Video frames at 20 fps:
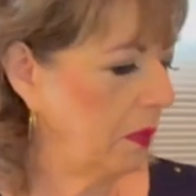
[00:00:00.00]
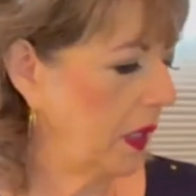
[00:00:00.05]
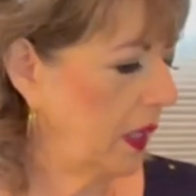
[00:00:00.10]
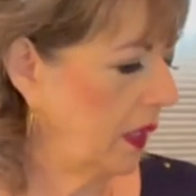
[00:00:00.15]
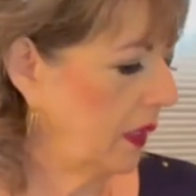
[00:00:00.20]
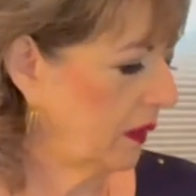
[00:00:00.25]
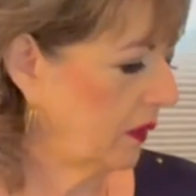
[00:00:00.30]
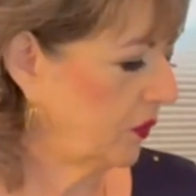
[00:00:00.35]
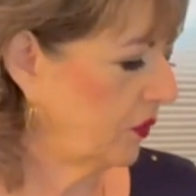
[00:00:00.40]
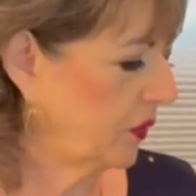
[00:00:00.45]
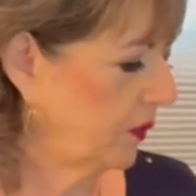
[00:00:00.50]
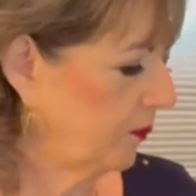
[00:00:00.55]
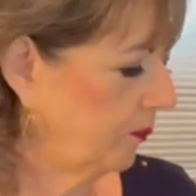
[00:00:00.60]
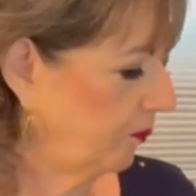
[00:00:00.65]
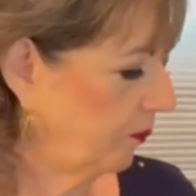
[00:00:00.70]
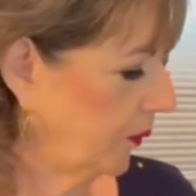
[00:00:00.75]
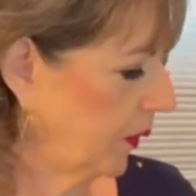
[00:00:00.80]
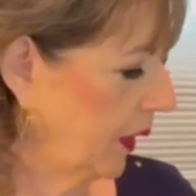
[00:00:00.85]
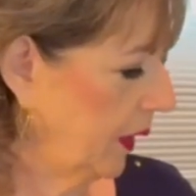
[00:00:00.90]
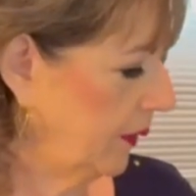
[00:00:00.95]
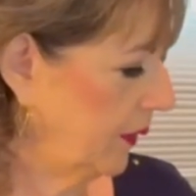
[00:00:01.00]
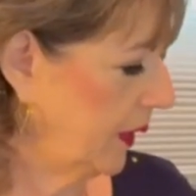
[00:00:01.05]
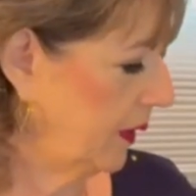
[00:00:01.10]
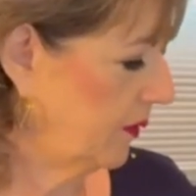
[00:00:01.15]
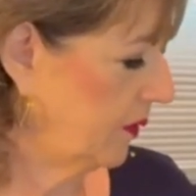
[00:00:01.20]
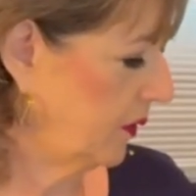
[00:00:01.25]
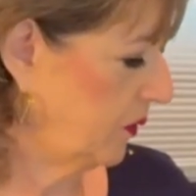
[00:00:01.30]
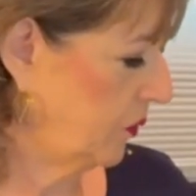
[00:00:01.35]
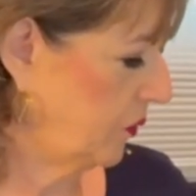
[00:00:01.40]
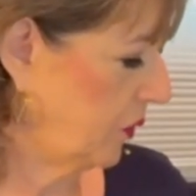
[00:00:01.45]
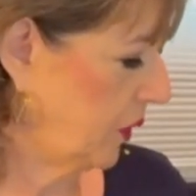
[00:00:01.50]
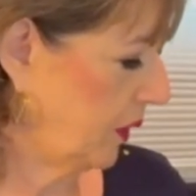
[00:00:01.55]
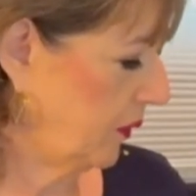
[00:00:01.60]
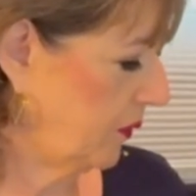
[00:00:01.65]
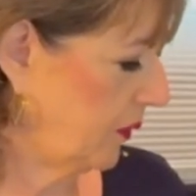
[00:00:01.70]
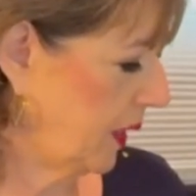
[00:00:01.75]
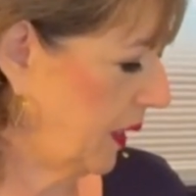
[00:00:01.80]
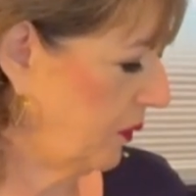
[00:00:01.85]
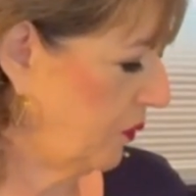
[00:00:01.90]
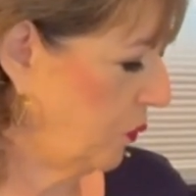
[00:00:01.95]
box. This is
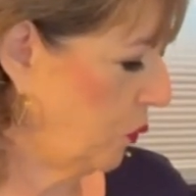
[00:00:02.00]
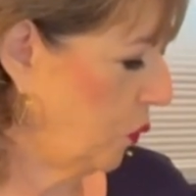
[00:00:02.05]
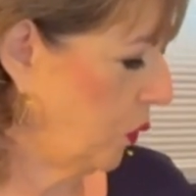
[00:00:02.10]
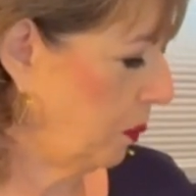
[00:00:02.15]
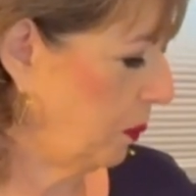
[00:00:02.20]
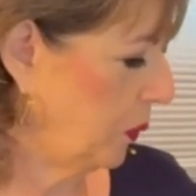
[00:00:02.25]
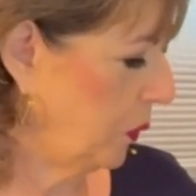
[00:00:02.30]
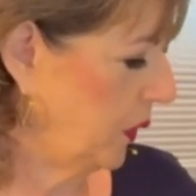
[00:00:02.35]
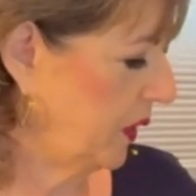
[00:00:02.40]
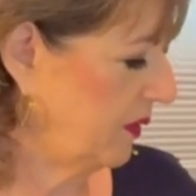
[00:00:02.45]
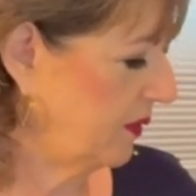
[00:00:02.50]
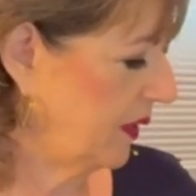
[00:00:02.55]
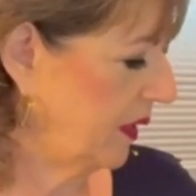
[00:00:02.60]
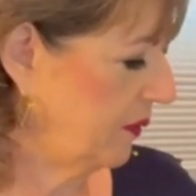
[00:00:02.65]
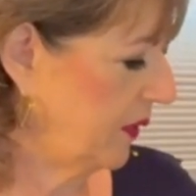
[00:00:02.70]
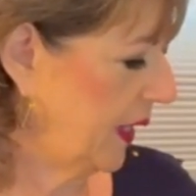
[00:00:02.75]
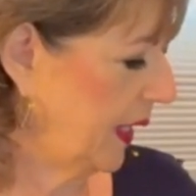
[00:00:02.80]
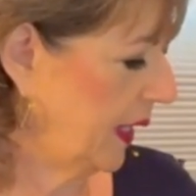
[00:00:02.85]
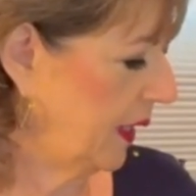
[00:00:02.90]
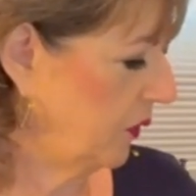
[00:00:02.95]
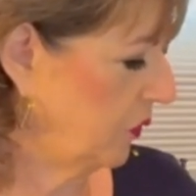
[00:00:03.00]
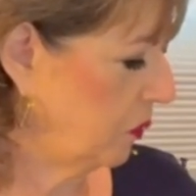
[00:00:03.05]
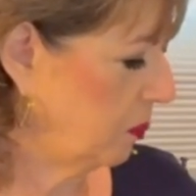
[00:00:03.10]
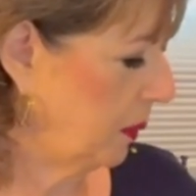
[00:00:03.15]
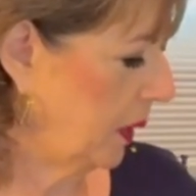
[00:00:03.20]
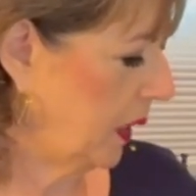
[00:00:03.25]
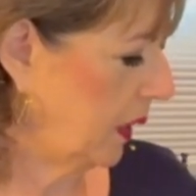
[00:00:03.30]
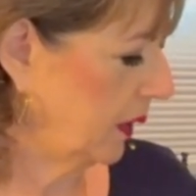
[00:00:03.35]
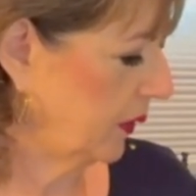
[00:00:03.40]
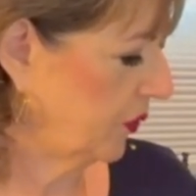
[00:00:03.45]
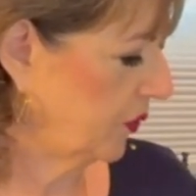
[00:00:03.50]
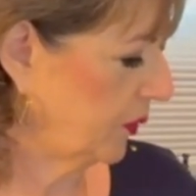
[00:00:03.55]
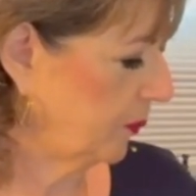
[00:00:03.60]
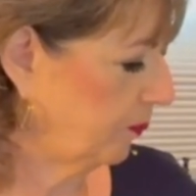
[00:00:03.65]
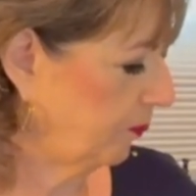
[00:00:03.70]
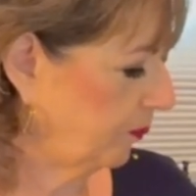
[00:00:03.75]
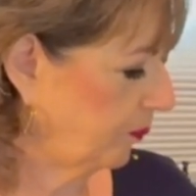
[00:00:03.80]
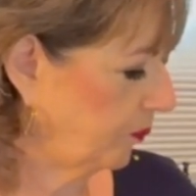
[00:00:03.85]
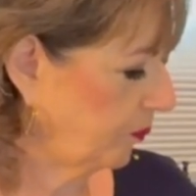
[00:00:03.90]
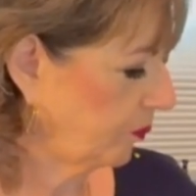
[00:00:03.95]
just a 4.7 ounce box.
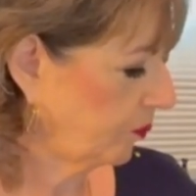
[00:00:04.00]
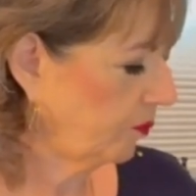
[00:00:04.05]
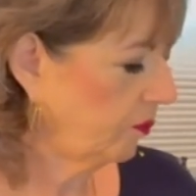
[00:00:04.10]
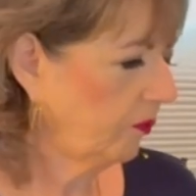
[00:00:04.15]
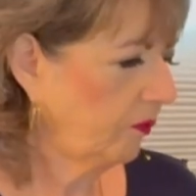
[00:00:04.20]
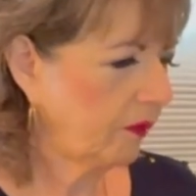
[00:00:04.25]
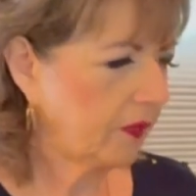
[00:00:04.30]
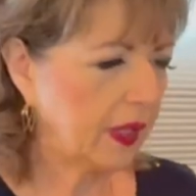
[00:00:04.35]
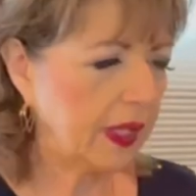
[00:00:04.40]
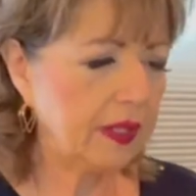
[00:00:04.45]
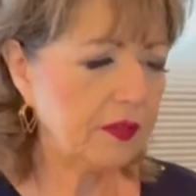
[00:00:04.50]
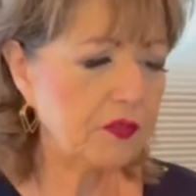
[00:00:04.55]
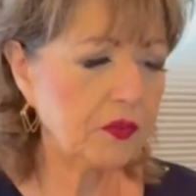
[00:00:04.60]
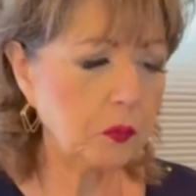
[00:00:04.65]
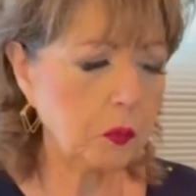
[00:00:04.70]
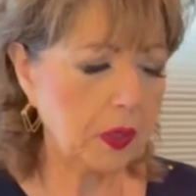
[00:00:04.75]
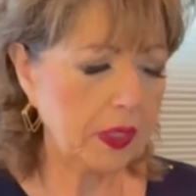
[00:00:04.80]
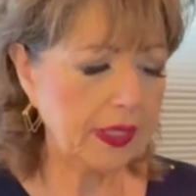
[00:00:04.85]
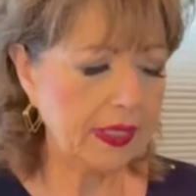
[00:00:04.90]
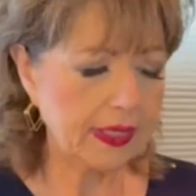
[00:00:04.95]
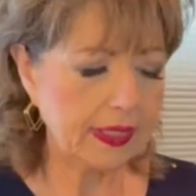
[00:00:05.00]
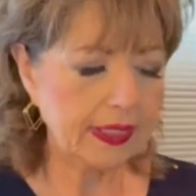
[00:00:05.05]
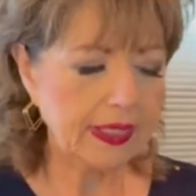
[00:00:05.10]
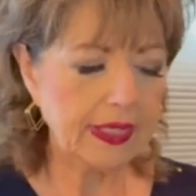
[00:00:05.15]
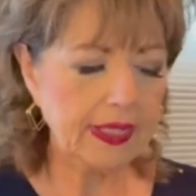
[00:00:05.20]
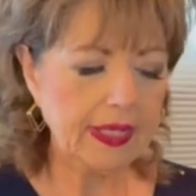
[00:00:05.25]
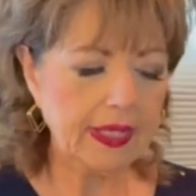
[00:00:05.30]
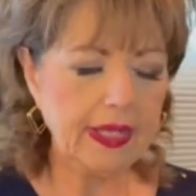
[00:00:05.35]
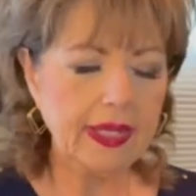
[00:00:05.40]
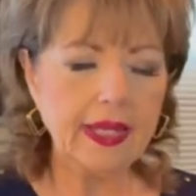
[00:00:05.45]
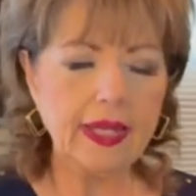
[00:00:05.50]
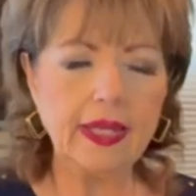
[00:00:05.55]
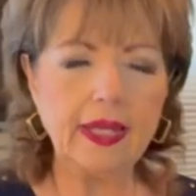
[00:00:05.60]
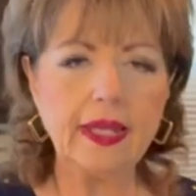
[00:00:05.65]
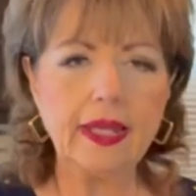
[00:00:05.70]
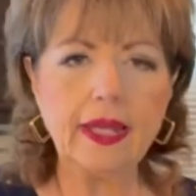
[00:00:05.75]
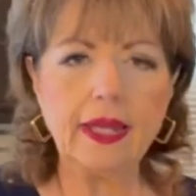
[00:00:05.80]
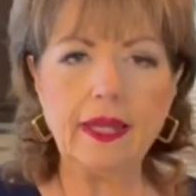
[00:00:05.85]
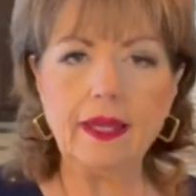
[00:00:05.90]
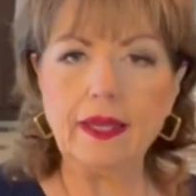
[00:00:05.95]
That's the weight.
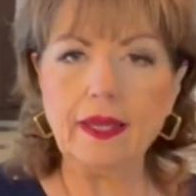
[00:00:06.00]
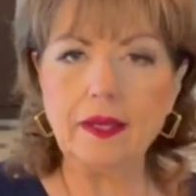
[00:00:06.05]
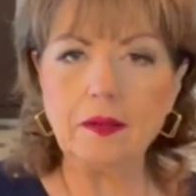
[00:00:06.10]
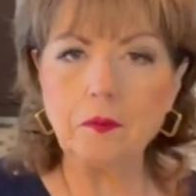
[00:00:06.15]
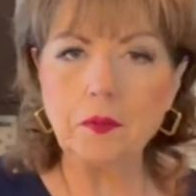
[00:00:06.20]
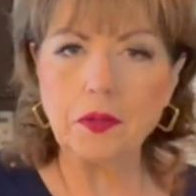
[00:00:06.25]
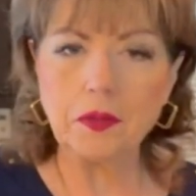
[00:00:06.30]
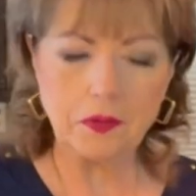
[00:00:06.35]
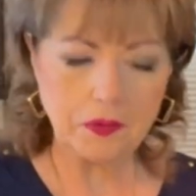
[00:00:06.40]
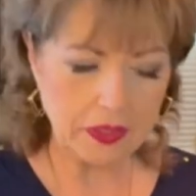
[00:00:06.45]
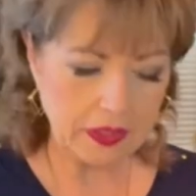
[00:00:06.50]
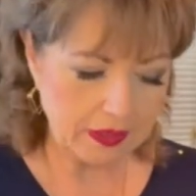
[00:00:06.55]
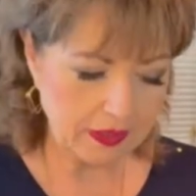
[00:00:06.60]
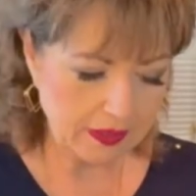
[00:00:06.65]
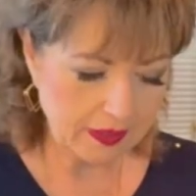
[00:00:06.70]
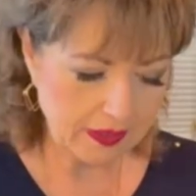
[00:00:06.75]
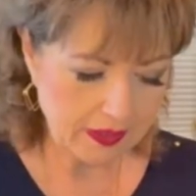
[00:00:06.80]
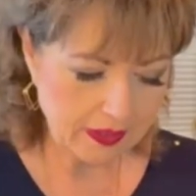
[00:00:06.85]
And we're going to